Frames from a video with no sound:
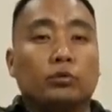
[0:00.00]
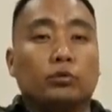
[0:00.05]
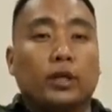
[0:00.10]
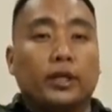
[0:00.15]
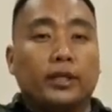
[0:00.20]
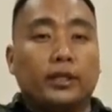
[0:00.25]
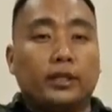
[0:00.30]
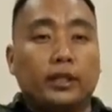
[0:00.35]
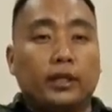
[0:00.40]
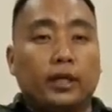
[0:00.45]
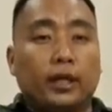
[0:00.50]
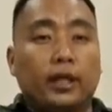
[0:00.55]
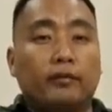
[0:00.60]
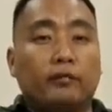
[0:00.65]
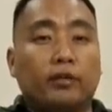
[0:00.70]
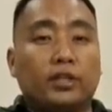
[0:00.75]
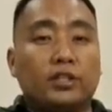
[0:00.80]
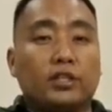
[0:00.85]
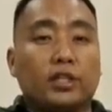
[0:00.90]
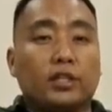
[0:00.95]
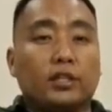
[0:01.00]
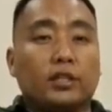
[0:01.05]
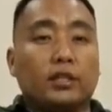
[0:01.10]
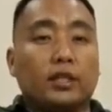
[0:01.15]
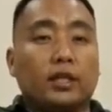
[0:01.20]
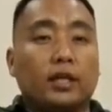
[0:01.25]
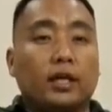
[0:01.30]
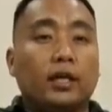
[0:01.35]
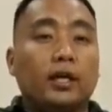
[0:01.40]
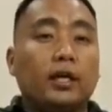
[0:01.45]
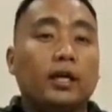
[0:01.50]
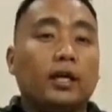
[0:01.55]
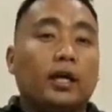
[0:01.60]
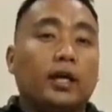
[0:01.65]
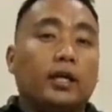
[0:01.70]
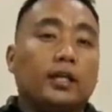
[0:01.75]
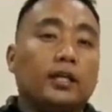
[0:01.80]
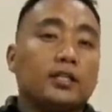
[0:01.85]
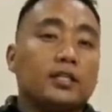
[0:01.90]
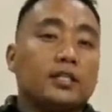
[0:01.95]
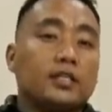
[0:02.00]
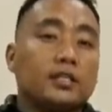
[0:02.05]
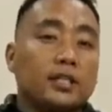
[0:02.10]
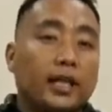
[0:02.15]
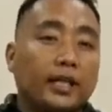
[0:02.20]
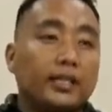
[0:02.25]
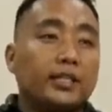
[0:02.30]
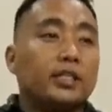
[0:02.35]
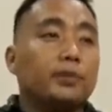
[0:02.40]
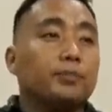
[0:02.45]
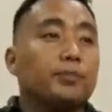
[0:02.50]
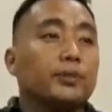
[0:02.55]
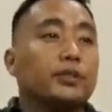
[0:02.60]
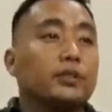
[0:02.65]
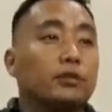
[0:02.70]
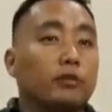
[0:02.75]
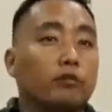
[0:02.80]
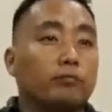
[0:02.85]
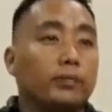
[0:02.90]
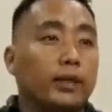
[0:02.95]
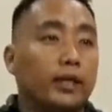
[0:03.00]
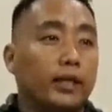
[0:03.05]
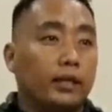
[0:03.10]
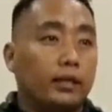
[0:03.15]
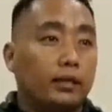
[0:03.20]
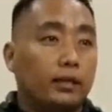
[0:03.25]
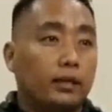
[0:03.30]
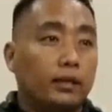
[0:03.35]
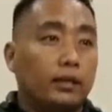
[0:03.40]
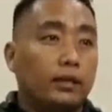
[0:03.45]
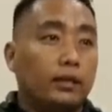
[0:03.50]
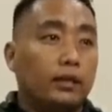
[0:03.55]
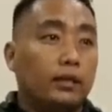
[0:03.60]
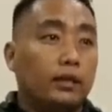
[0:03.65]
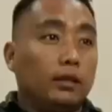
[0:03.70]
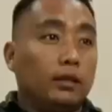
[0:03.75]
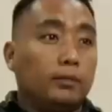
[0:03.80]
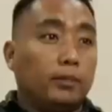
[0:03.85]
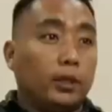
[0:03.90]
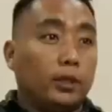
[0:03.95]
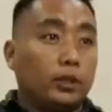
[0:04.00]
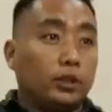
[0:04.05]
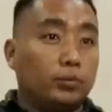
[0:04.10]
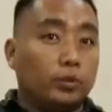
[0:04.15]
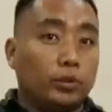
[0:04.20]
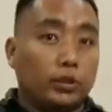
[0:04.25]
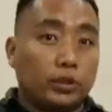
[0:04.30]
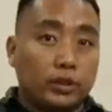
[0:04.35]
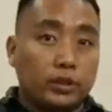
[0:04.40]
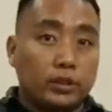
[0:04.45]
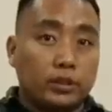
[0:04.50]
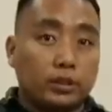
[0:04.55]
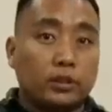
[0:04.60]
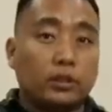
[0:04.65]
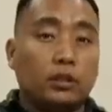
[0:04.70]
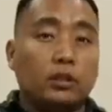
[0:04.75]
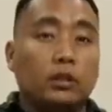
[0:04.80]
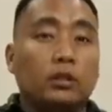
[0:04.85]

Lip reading: I think I have consulted at least 90% of my party workers.